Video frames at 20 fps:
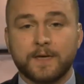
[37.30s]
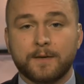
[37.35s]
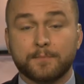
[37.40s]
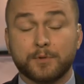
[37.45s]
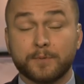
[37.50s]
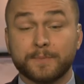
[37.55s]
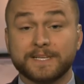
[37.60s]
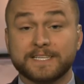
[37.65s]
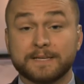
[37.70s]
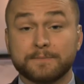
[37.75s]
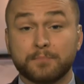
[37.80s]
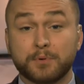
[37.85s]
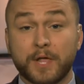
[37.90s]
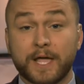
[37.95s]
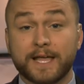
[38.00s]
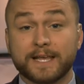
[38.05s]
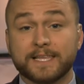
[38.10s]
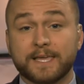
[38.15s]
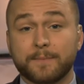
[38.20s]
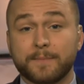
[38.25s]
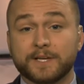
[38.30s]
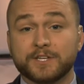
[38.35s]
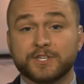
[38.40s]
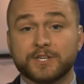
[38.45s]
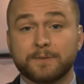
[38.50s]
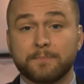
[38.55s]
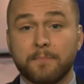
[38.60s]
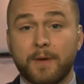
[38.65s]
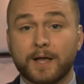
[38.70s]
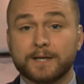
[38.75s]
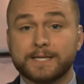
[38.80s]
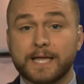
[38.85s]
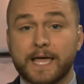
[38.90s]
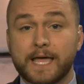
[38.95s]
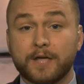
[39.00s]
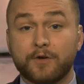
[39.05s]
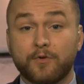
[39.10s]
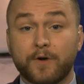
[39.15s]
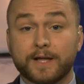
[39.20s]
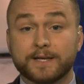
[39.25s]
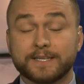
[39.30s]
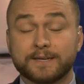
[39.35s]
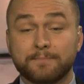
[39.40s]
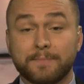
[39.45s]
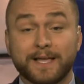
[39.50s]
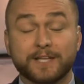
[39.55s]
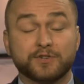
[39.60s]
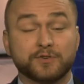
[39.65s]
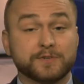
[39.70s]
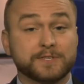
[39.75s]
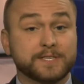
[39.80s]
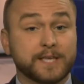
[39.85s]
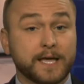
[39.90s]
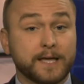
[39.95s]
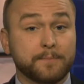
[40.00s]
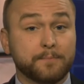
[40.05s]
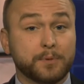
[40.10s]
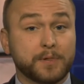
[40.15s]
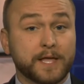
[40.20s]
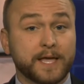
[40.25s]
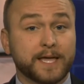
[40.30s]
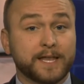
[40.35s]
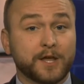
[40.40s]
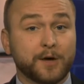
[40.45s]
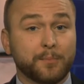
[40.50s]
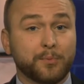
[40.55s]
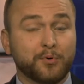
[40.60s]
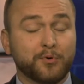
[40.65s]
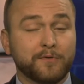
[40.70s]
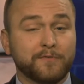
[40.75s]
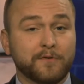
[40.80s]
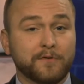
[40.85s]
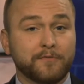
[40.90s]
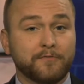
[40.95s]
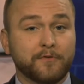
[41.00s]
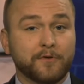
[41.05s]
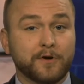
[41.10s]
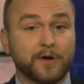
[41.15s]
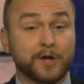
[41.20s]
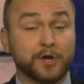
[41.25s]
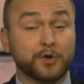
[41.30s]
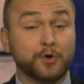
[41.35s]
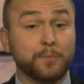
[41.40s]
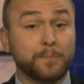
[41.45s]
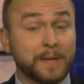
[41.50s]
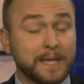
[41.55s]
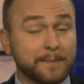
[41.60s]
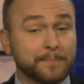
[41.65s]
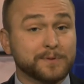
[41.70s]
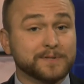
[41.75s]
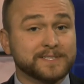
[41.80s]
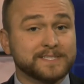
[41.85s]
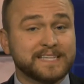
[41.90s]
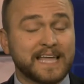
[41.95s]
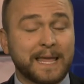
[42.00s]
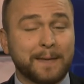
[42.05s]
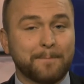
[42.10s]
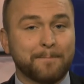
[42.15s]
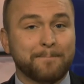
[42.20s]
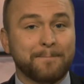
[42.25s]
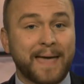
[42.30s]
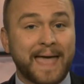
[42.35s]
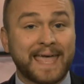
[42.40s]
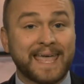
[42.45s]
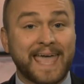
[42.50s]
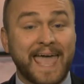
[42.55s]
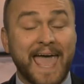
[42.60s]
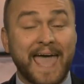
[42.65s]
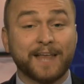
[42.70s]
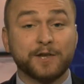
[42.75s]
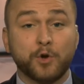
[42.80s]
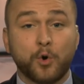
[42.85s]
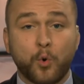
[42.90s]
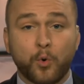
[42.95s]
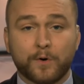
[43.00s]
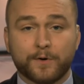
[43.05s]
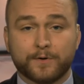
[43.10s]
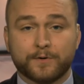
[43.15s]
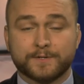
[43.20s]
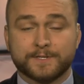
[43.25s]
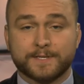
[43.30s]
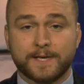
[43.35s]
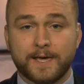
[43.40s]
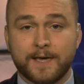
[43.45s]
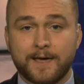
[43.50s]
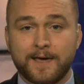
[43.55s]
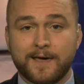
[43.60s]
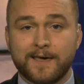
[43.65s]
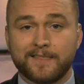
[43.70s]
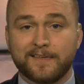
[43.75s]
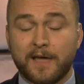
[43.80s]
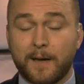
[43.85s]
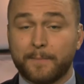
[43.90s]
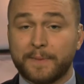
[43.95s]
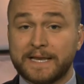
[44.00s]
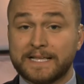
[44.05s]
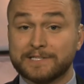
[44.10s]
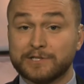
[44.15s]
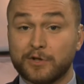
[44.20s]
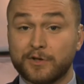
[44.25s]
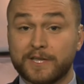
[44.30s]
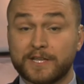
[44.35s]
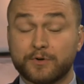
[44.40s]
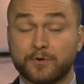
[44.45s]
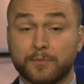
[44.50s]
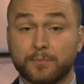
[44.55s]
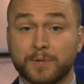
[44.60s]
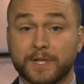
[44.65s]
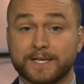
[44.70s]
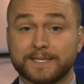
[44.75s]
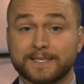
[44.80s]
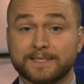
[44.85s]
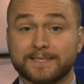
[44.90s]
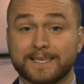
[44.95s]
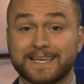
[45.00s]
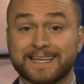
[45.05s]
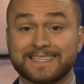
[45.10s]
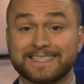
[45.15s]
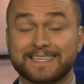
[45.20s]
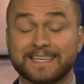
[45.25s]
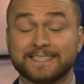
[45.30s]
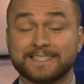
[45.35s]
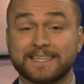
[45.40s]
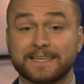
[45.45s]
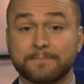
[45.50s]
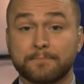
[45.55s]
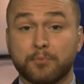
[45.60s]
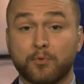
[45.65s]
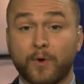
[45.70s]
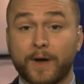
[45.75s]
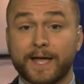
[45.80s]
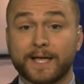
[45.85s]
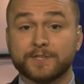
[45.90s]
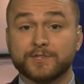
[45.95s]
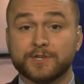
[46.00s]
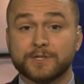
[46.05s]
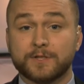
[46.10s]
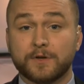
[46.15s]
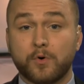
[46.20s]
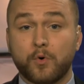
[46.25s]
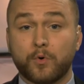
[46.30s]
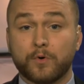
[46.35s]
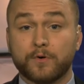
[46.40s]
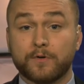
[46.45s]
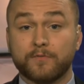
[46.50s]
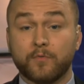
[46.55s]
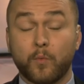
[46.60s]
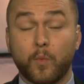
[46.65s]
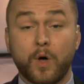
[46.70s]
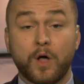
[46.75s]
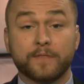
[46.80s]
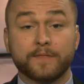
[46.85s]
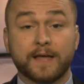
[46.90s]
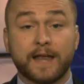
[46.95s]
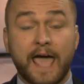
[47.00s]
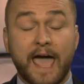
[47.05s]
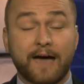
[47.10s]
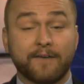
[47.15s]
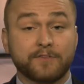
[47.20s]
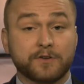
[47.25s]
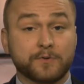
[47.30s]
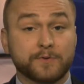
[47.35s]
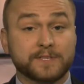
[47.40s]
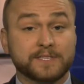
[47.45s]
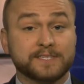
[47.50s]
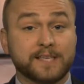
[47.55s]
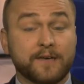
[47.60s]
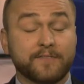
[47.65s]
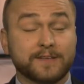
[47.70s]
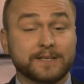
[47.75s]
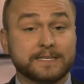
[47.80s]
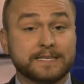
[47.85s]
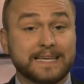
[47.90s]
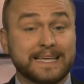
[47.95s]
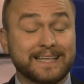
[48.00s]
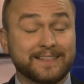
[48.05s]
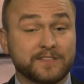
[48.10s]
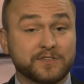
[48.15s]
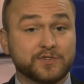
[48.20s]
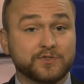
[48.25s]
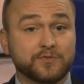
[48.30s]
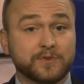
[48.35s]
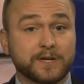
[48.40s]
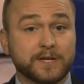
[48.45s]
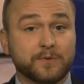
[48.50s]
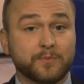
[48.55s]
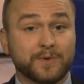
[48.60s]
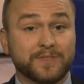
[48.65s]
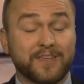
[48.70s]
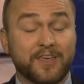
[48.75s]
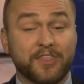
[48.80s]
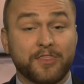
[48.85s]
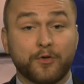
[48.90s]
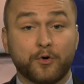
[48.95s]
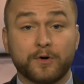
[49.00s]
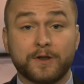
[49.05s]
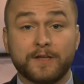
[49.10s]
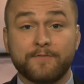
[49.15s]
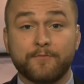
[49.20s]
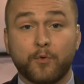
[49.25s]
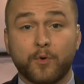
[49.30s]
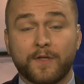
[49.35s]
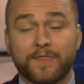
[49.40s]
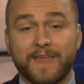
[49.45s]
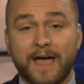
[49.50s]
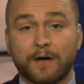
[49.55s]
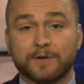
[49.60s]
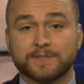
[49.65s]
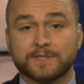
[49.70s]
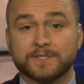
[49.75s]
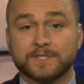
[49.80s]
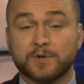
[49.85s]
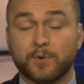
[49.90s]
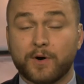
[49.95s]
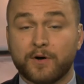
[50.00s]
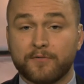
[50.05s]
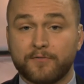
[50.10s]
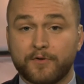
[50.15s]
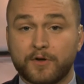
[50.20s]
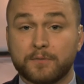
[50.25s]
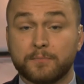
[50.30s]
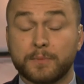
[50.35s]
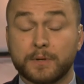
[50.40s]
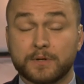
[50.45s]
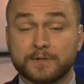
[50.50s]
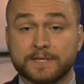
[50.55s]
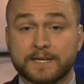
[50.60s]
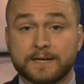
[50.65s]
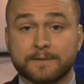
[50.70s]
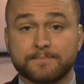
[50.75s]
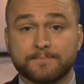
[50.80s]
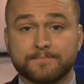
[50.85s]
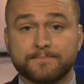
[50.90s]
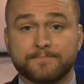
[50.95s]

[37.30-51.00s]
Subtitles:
Bloomington Plan Commission Monday granted major site plan approval for a new People State Bank headquarters. The company is looking to replace its existing branch at the corner of Walnut Avenue and 17th Street with a 34,000 square foot building.